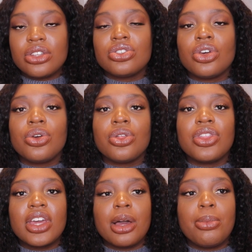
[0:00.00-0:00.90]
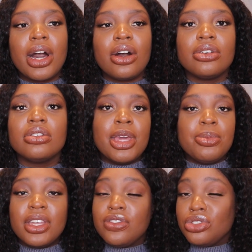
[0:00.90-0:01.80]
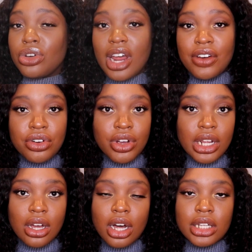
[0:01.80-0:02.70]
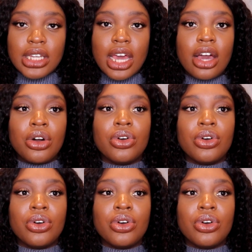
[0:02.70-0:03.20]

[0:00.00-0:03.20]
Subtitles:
So think about maybe if you don't have a credit card yet,